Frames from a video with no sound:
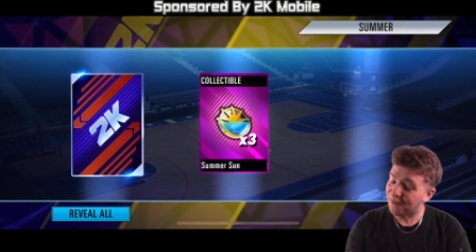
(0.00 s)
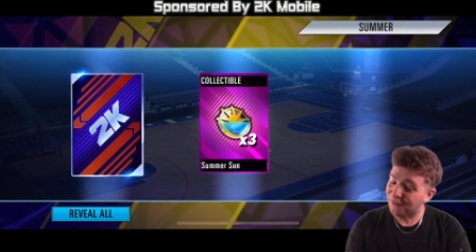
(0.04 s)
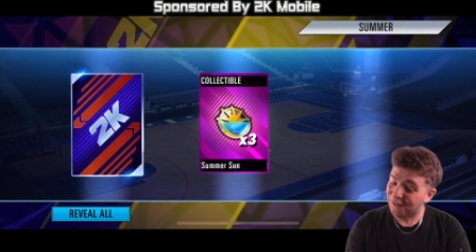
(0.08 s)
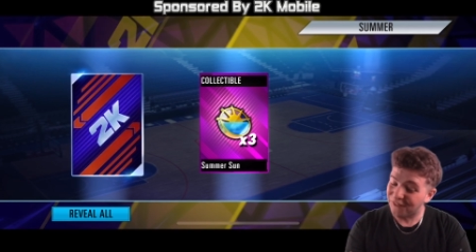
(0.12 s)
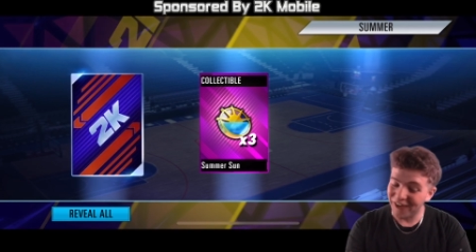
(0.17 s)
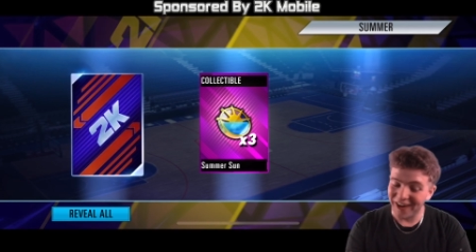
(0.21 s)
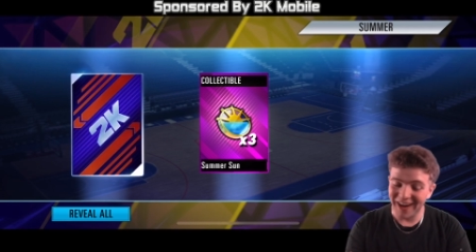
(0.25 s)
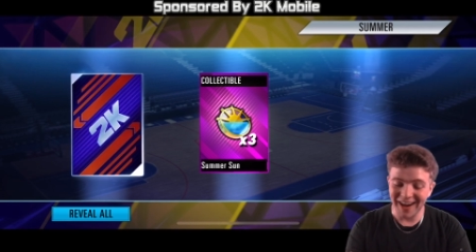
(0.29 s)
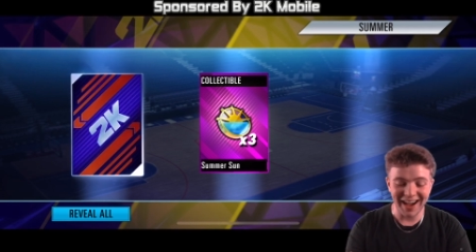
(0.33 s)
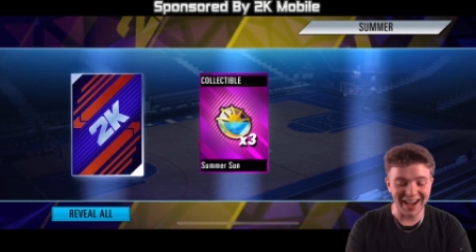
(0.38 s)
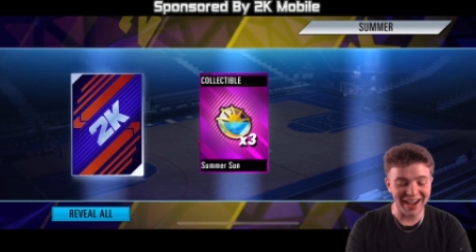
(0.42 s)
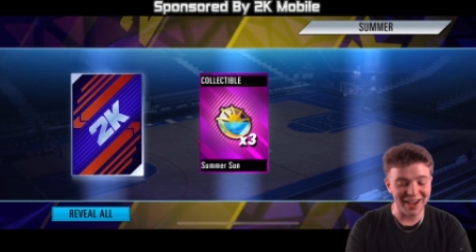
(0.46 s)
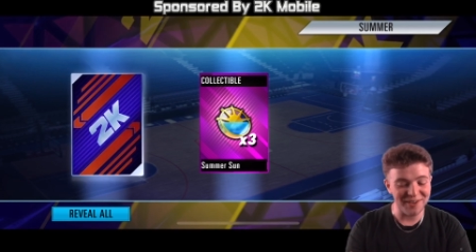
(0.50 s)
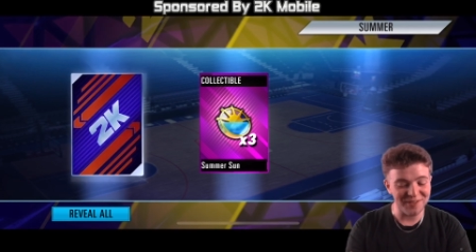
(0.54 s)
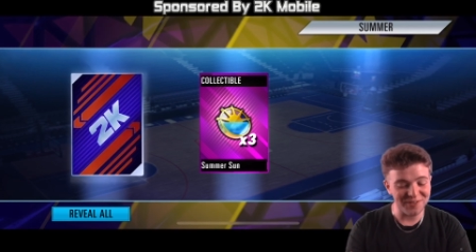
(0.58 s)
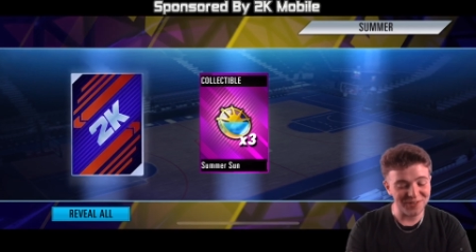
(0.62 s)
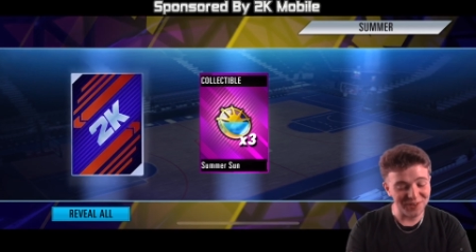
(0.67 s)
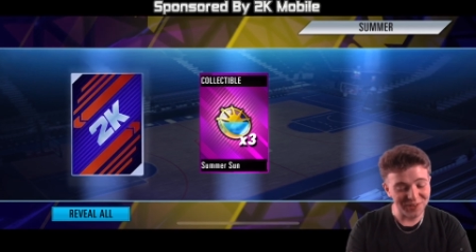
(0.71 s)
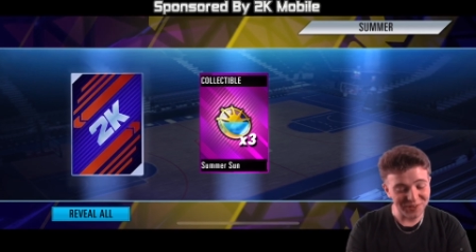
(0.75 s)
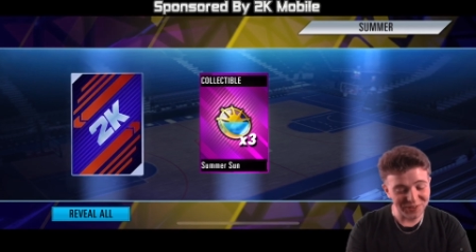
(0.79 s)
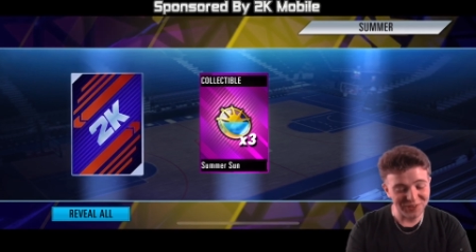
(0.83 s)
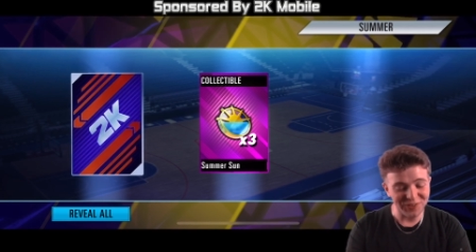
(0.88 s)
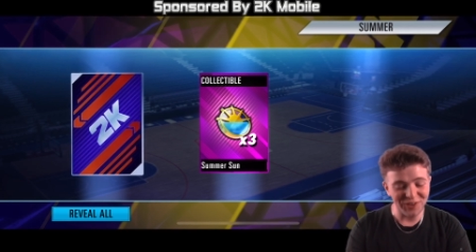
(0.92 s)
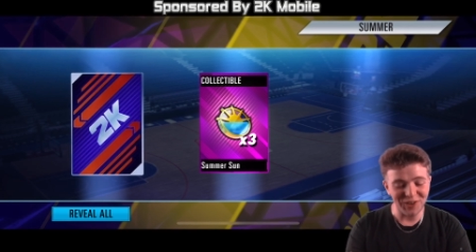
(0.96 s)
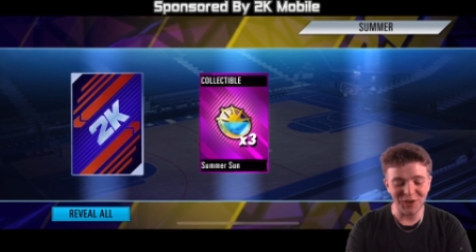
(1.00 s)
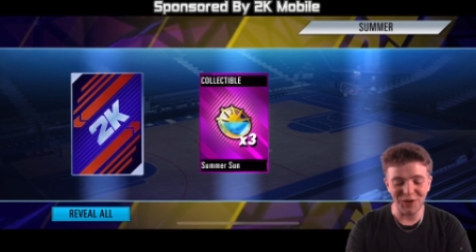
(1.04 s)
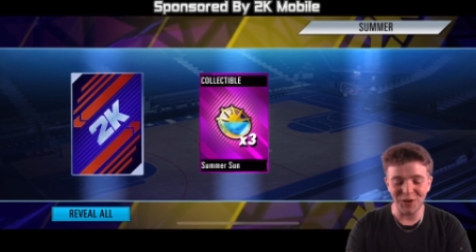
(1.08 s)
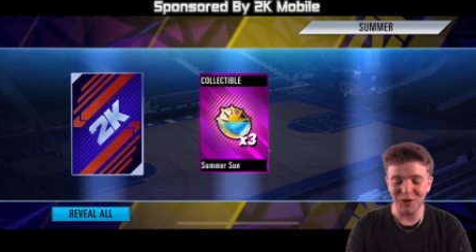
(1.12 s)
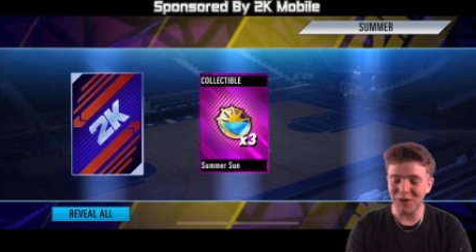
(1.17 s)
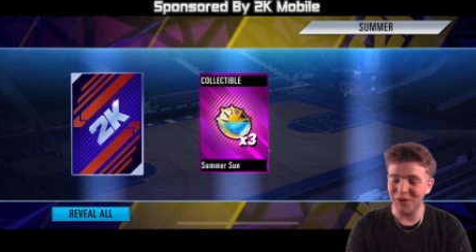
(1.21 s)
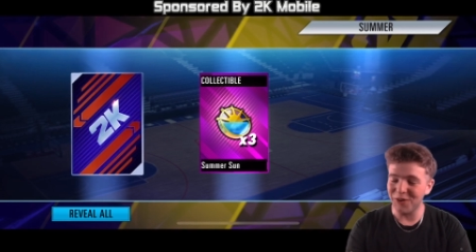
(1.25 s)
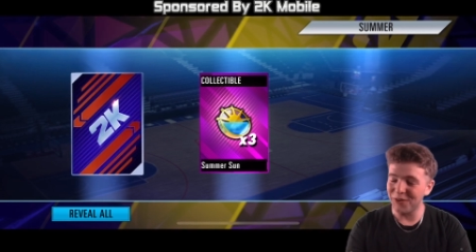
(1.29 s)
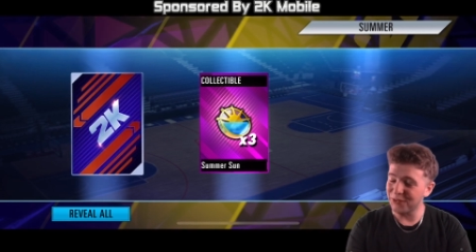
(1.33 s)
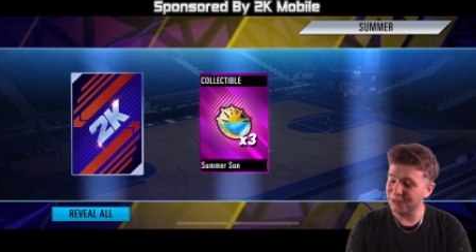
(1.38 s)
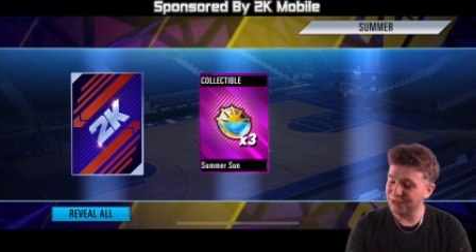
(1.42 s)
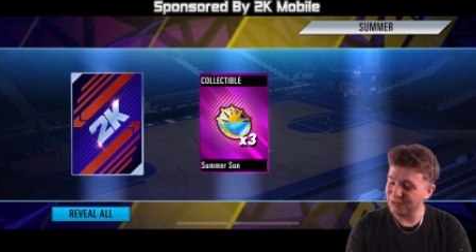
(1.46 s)
5,
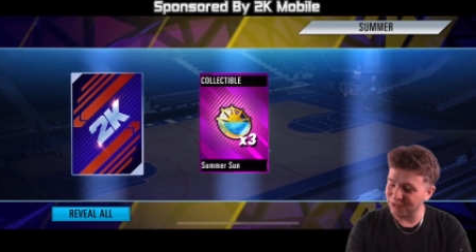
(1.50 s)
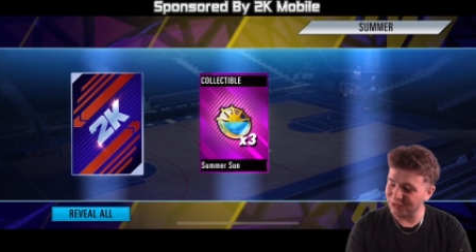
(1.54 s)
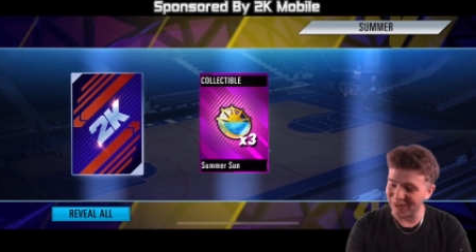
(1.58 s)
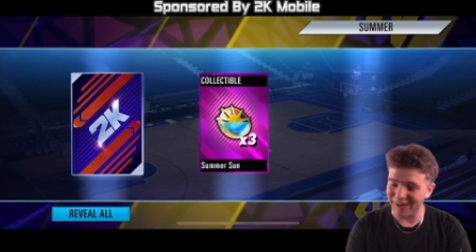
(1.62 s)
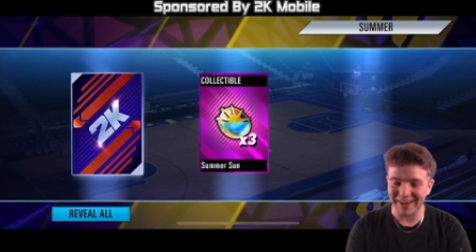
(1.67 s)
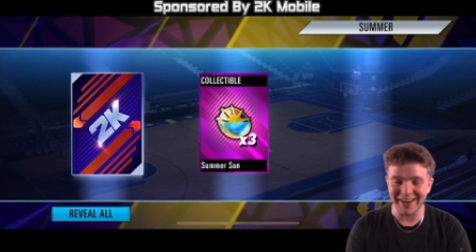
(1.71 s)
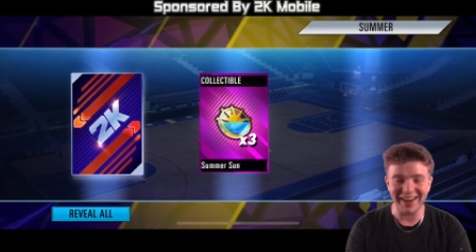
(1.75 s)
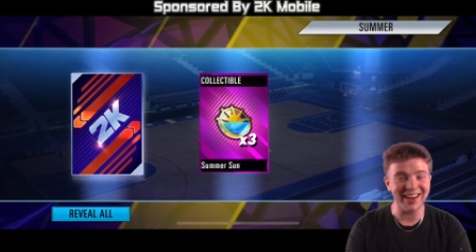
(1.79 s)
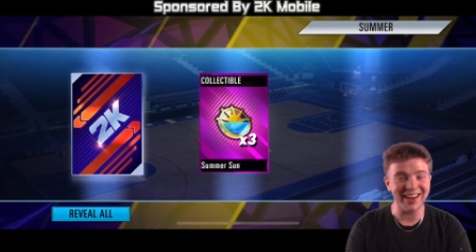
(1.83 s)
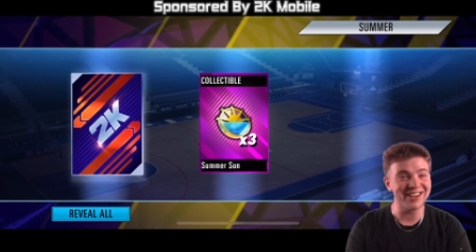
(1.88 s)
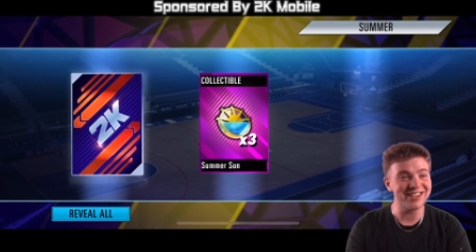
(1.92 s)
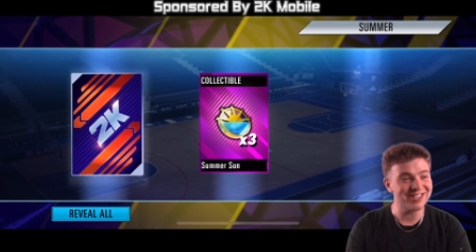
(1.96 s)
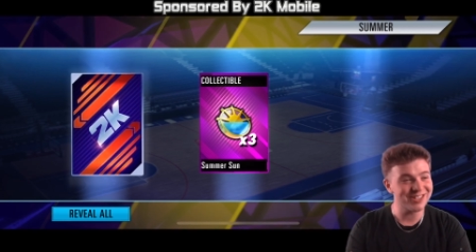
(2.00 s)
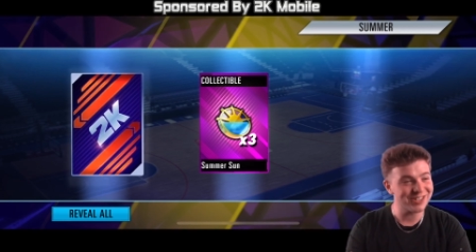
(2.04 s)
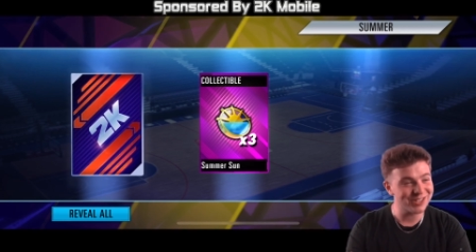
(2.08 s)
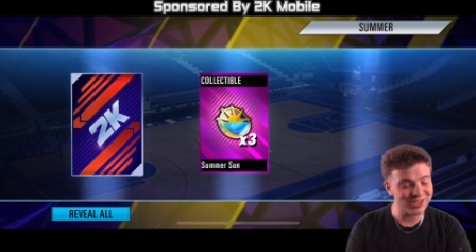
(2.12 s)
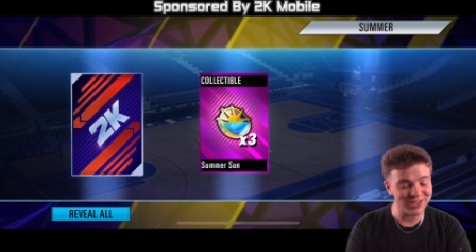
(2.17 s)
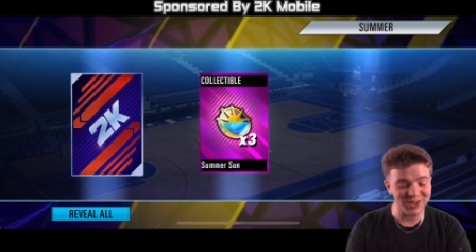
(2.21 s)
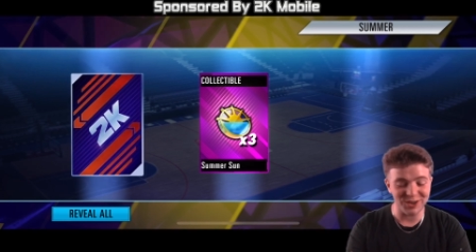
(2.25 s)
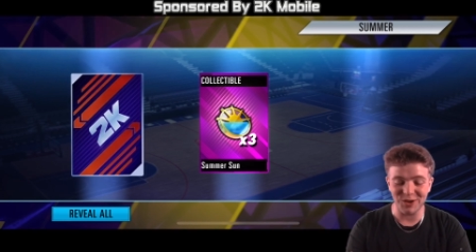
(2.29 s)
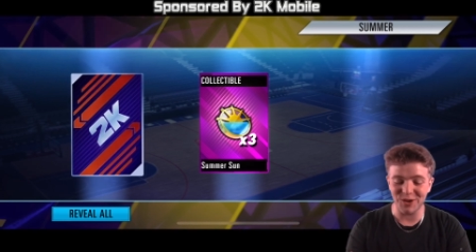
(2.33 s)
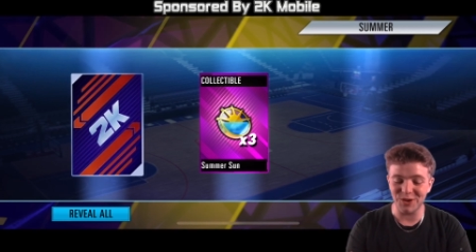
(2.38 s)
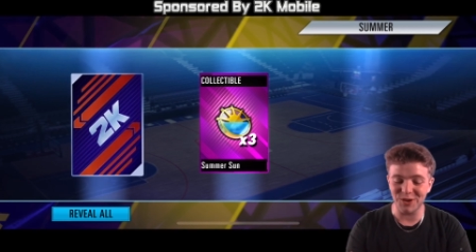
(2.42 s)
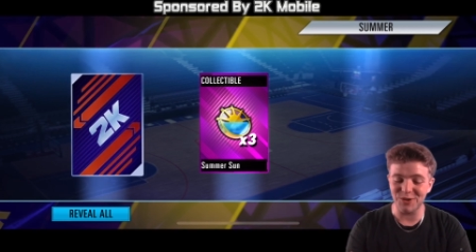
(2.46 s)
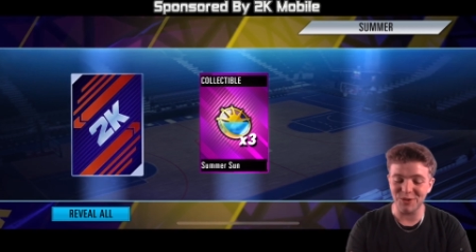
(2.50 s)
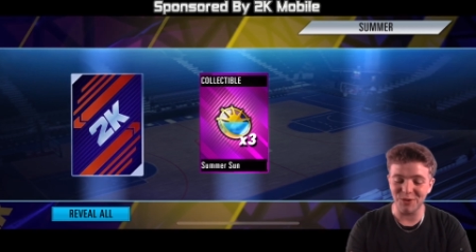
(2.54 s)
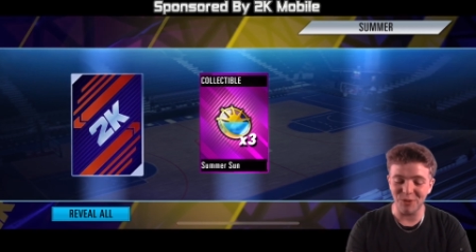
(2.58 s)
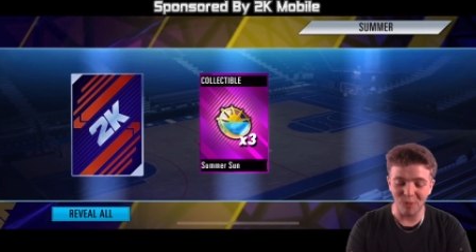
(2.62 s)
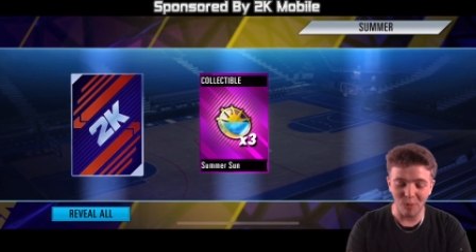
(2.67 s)
4, 3, 2,